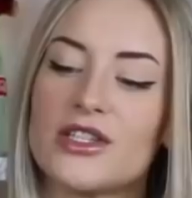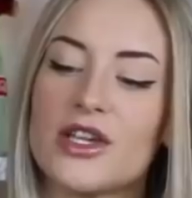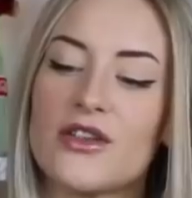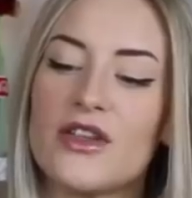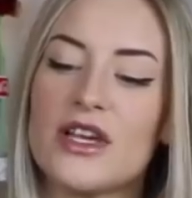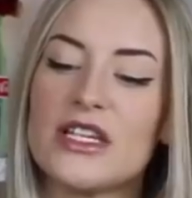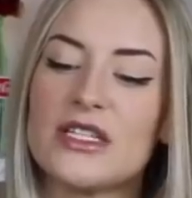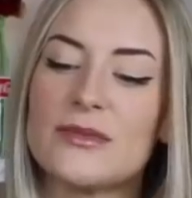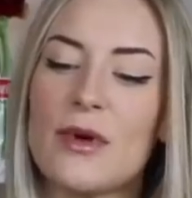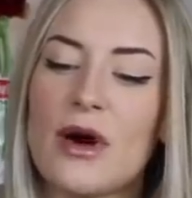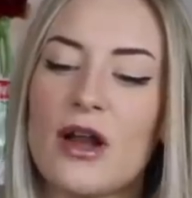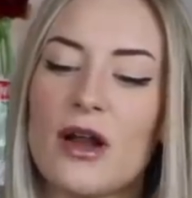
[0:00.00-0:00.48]

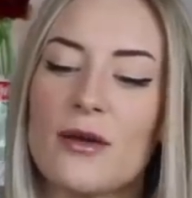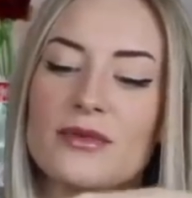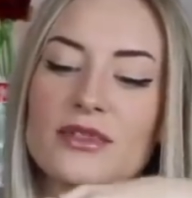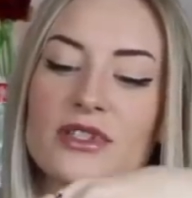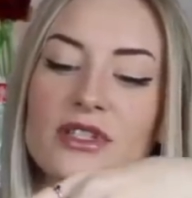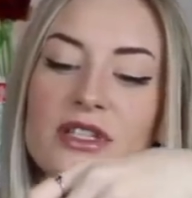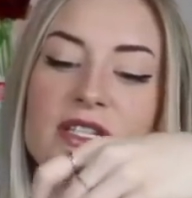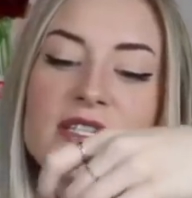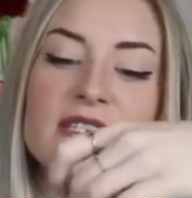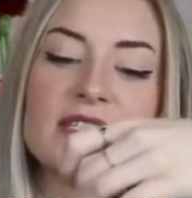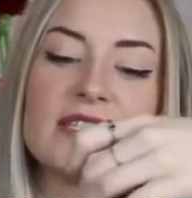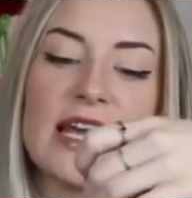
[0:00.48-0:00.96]
these bottoms
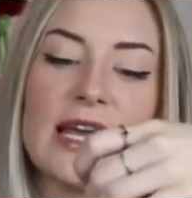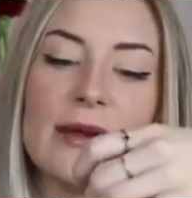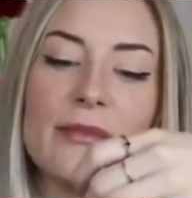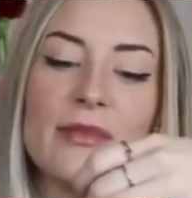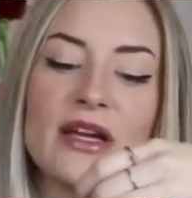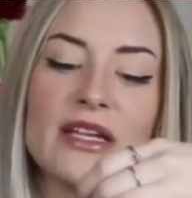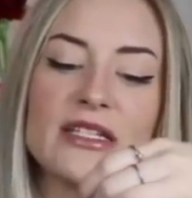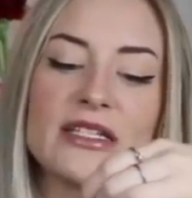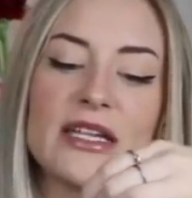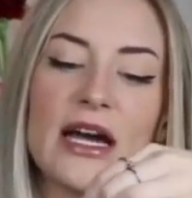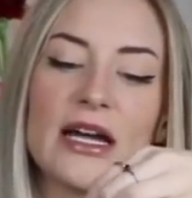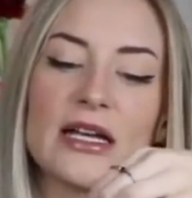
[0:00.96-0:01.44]
are the same
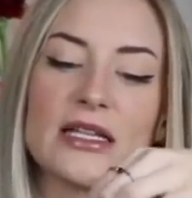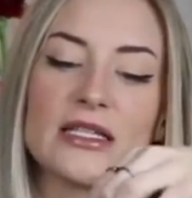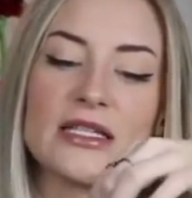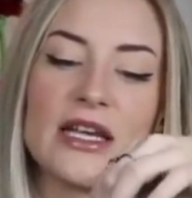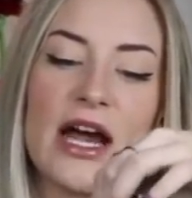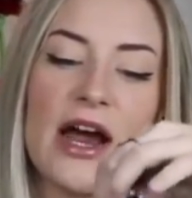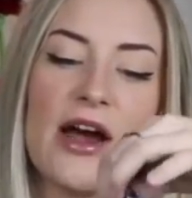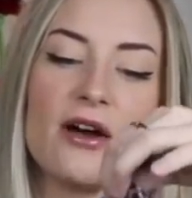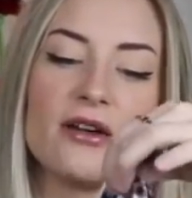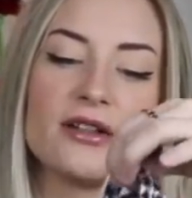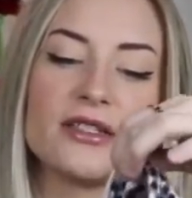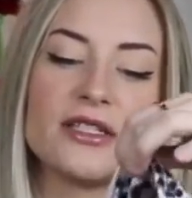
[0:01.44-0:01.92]
exact
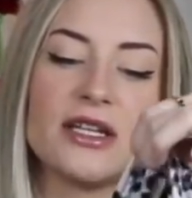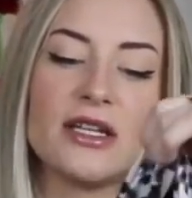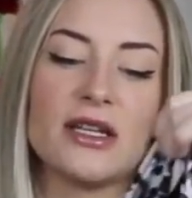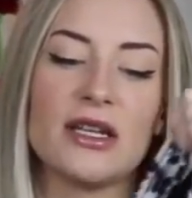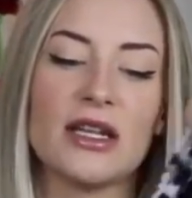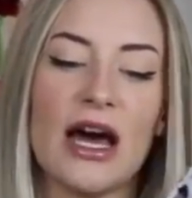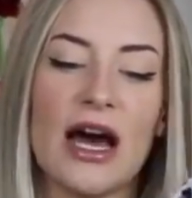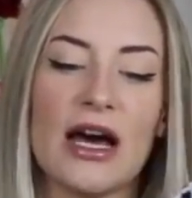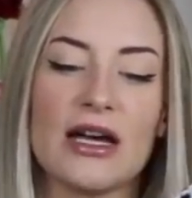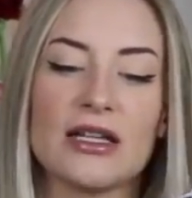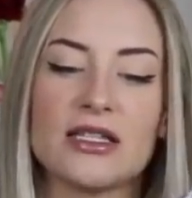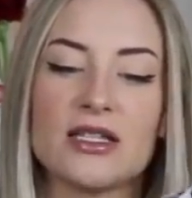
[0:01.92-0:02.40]
style as the
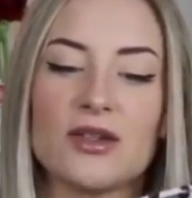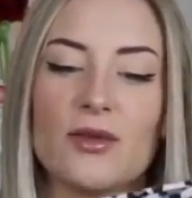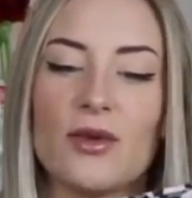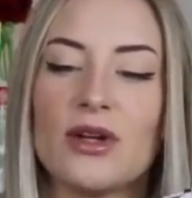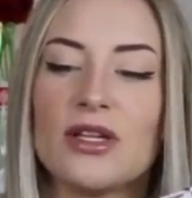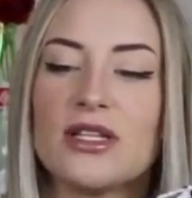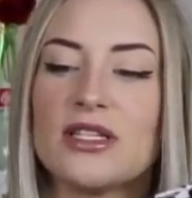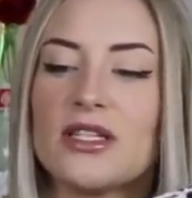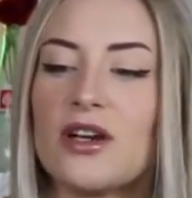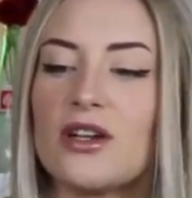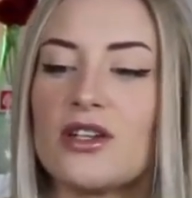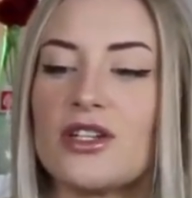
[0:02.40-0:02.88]
last
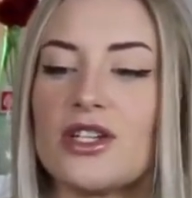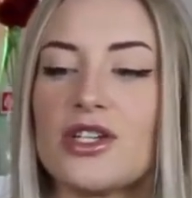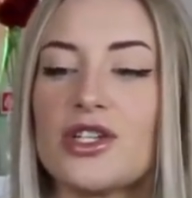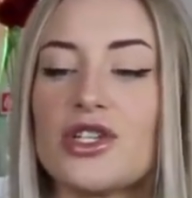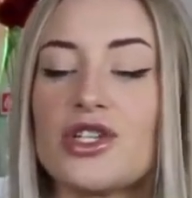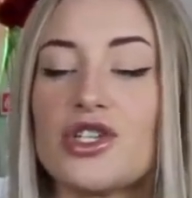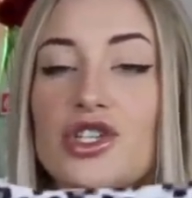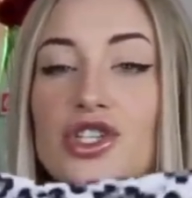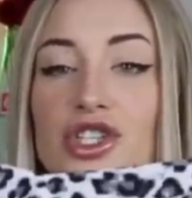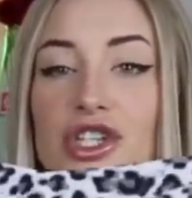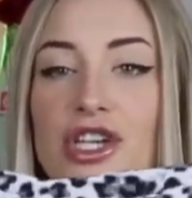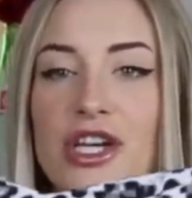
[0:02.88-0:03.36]
ones. They're
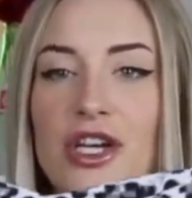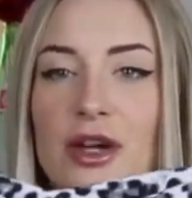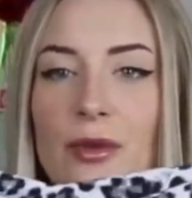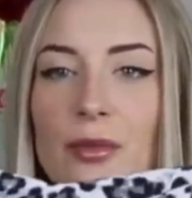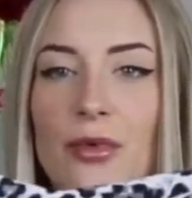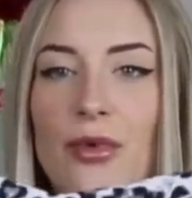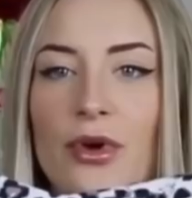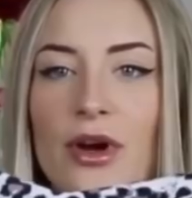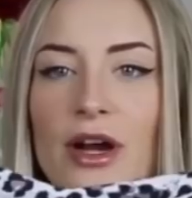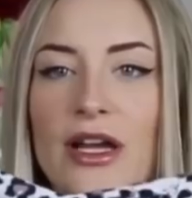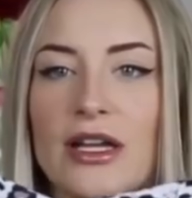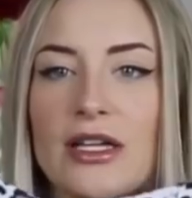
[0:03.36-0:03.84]
just cheetah
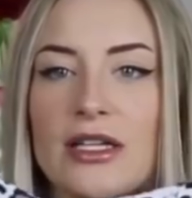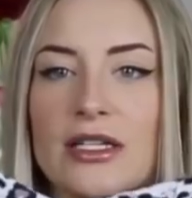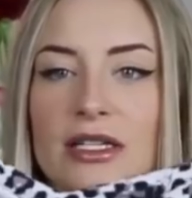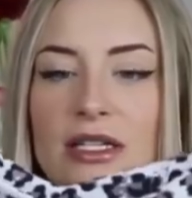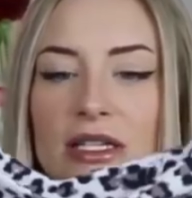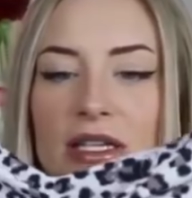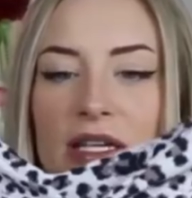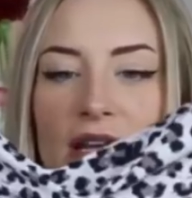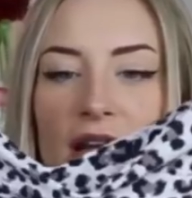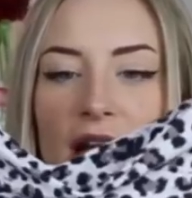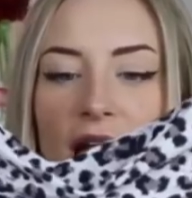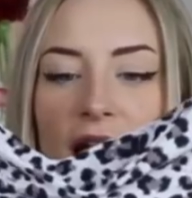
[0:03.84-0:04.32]
print,
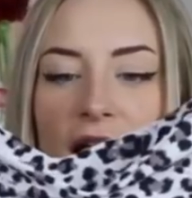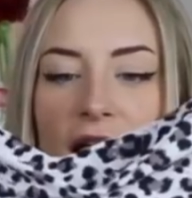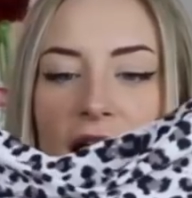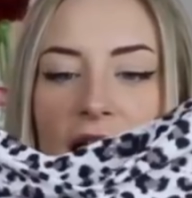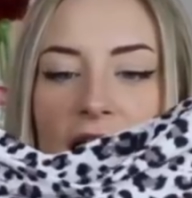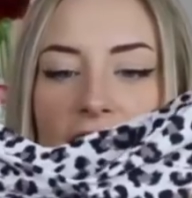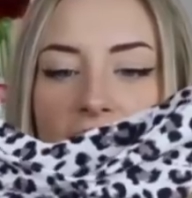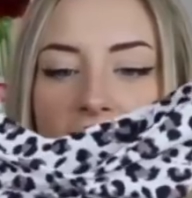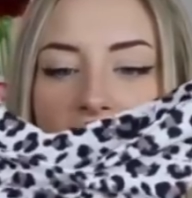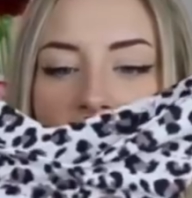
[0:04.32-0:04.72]
the high